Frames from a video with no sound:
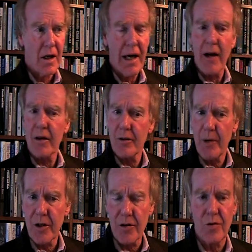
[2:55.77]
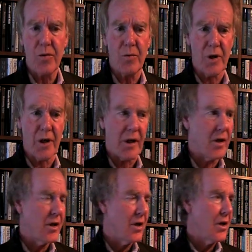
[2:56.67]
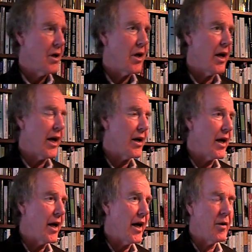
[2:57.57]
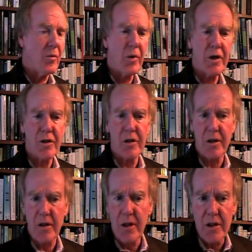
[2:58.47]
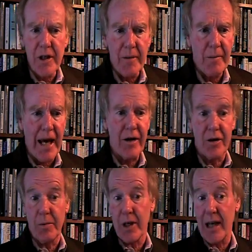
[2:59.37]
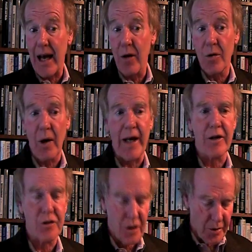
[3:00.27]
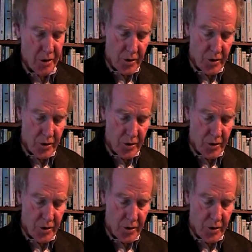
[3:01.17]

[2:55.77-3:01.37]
How does my school work? And what does that matter to me, and how do I contribute?